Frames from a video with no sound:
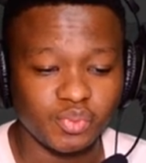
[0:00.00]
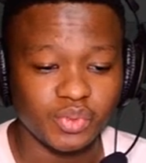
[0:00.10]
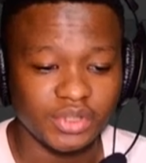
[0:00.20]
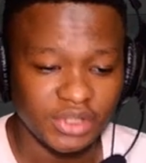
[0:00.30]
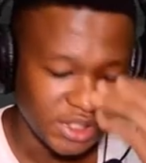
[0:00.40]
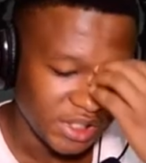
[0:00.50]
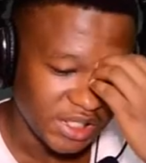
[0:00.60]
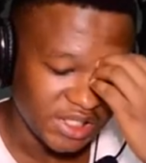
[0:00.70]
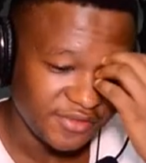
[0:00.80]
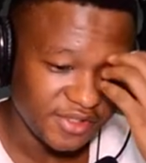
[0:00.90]
but
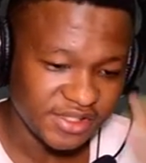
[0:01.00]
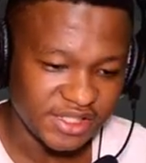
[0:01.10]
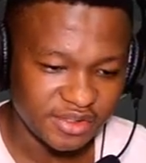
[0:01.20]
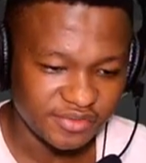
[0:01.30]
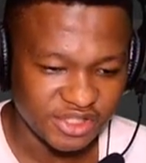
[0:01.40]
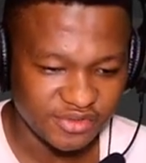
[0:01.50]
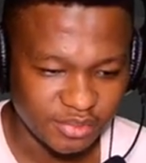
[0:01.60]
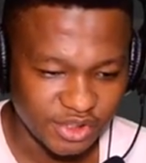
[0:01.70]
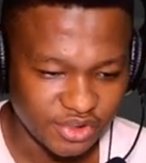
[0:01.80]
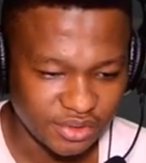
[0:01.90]
a different kind of
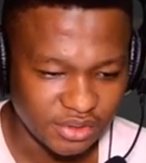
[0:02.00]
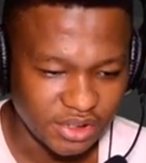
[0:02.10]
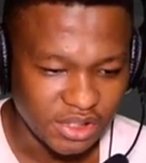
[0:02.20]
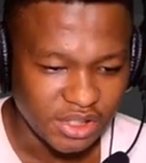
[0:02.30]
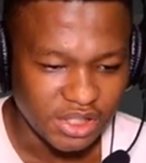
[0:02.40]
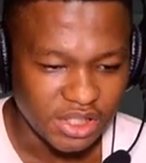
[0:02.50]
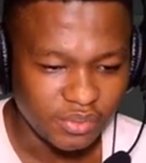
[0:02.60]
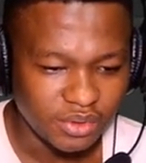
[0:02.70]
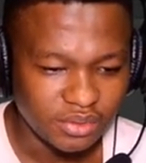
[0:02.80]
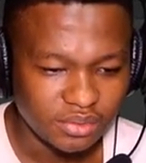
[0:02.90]
transformation. I
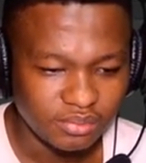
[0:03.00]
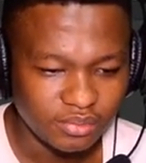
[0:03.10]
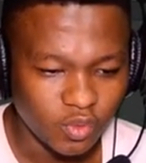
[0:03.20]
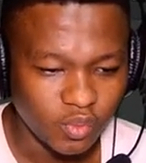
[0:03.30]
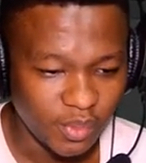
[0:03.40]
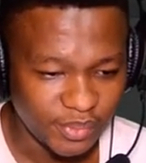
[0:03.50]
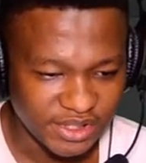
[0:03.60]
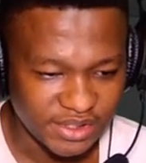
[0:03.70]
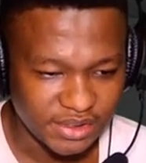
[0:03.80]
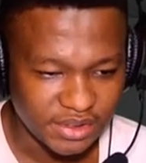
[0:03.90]
will warp
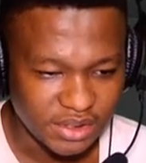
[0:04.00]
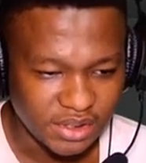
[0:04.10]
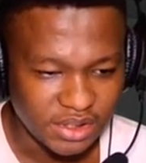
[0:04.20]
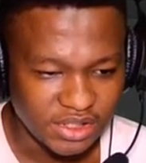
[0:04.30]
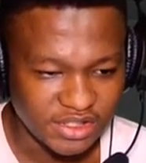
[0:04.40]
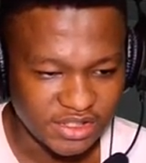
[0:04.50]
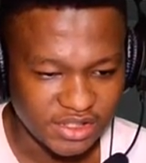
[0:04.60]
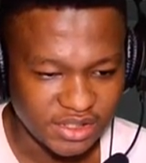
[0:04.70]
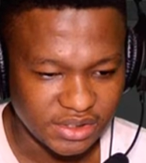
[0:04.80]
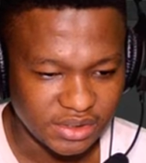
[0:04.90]
it
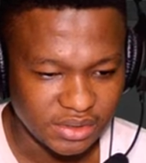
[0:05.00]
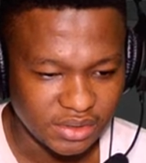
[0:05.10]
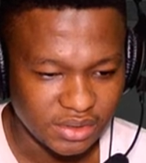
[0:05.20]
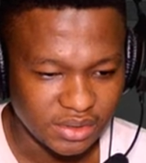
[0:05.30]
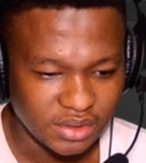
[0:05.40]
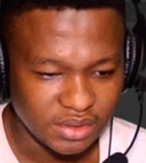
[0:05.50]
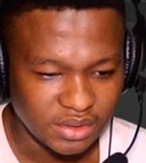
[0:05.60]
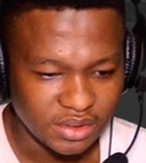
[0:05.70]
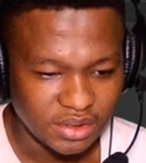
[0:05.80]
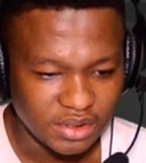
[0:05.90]
instead.
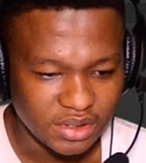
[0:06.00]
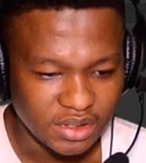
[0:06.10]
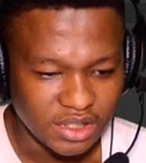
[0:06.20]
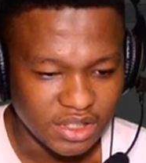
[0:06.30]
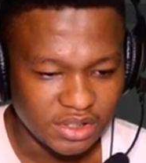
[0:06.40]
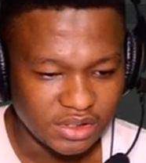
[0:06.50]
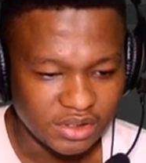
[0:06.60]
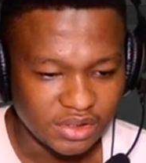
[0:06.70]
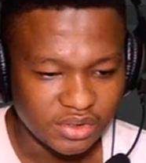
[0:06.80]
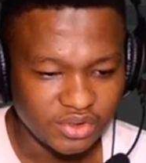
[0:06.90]
And
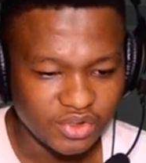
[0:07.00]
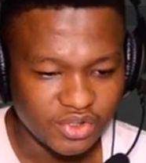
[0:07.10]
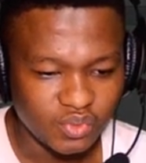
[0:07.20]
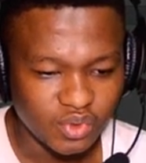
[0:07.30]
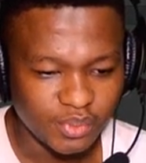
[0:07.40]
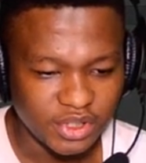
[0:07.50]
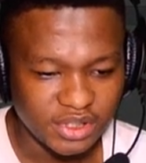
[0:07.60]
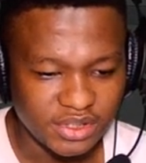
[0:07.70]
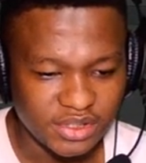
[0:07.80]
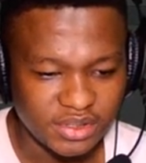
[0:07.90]
not just warping
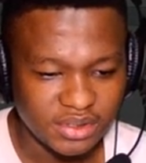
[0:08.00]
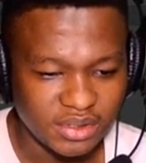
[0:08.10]
it,